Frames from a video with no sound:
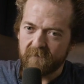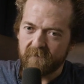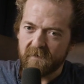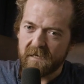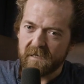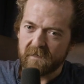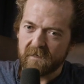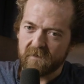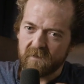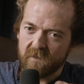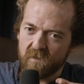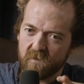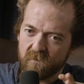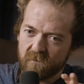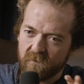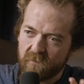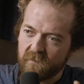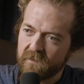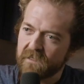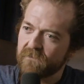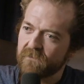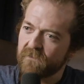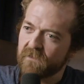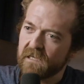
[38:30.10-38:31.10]
that all the
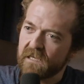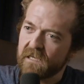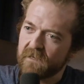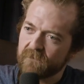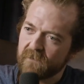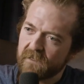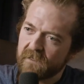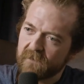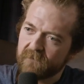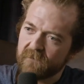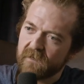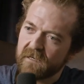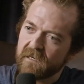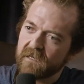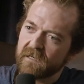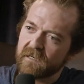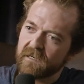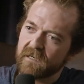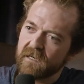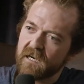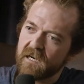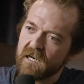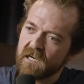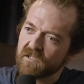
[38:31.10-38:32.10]
people out there that
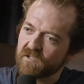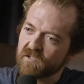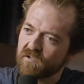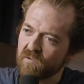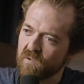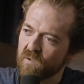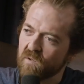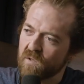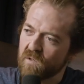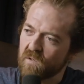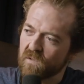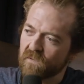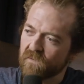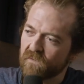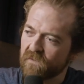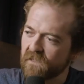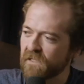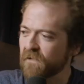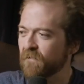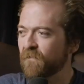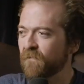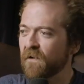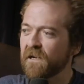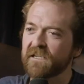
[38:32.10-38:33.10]
aren't sure
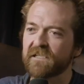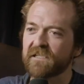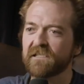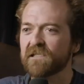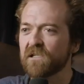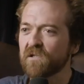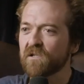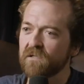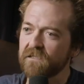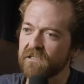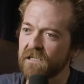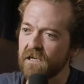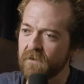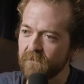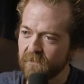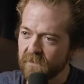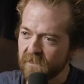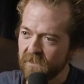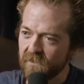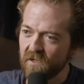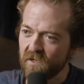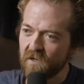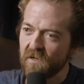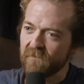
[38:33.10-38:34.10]
if they can do
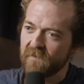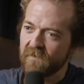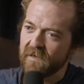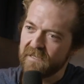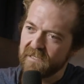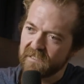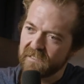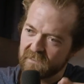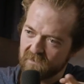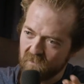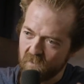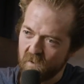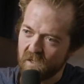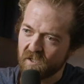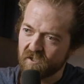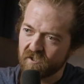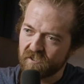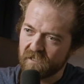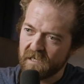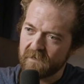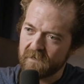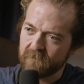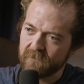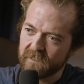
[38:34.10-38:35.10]
something or not, they need to
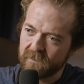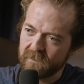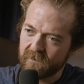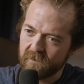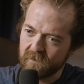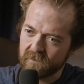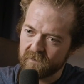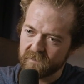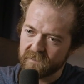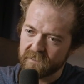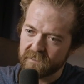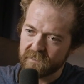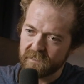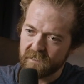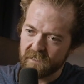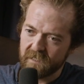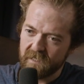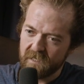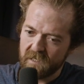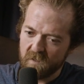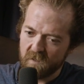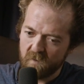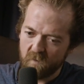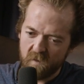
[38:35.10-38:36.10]
watch that because
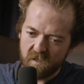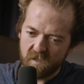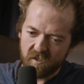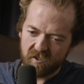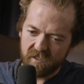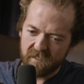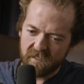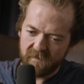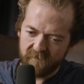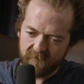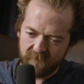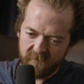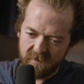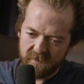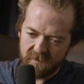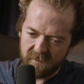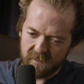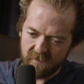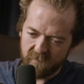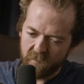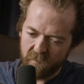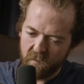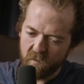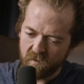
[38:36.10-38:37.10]
watching a
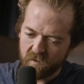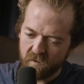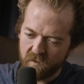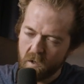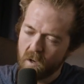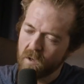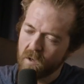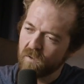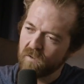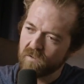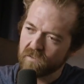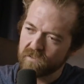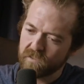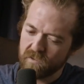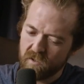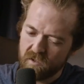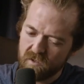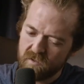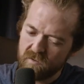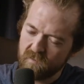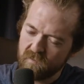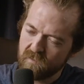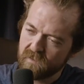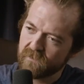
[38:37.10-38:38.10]
fella put goggles
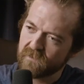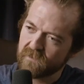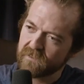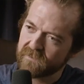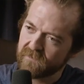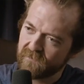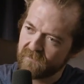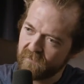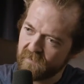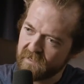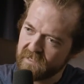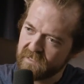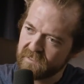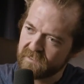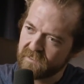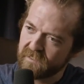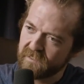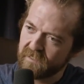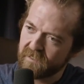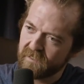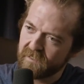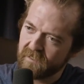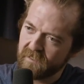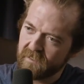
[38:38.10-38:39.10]
on with his
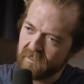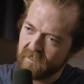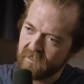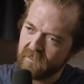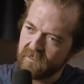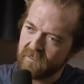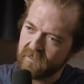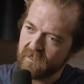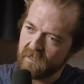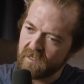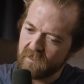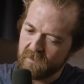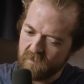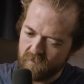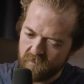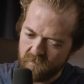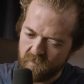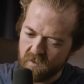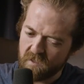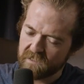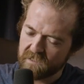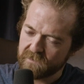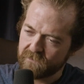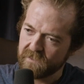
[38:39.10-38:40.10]
feet, you know,
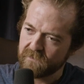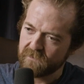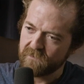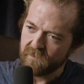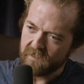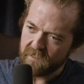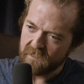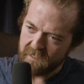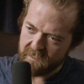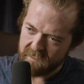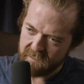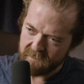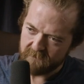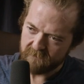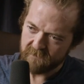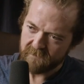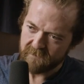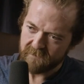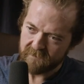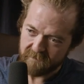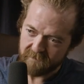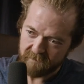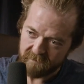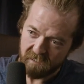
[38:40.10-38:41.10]
most people can't
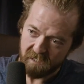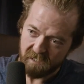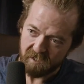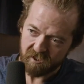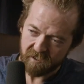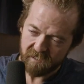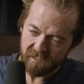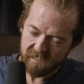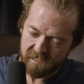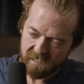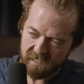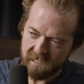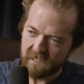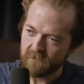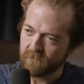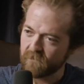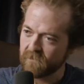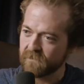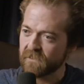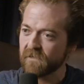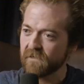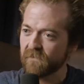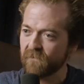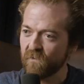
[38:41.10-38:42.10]
even touch their head
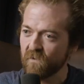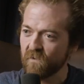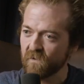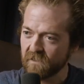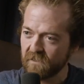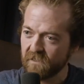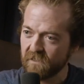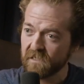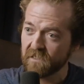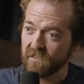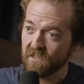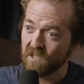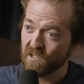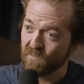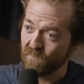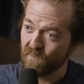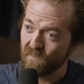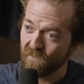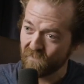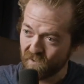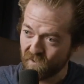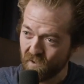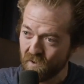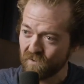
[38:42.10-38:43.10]
with their foot, let alone
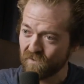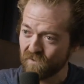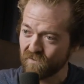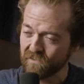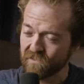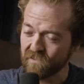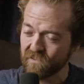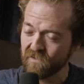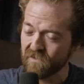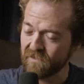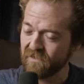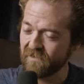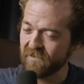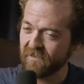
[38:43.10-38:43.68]
put goggles on.